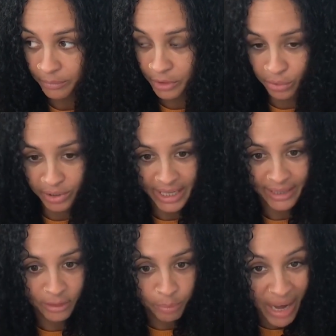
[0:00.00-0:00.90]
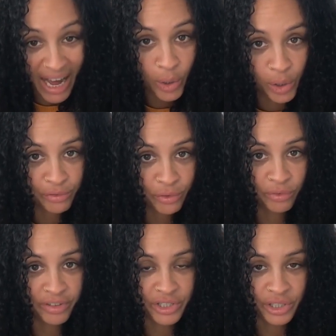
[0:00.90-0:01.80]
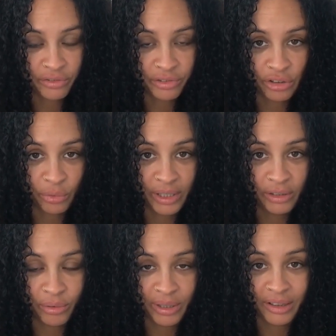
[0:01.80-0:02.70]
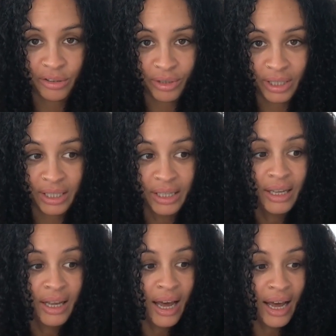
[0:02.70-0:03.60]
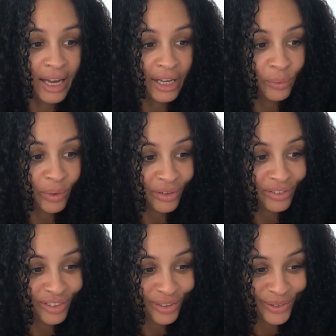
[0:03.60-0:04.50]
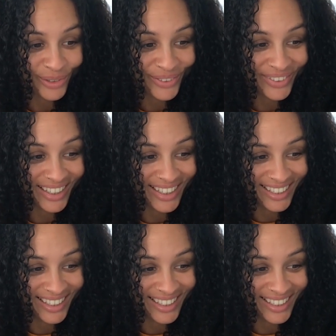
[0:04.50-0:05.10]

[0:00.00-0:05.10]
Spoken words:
create a powerful vision for 2023. I want to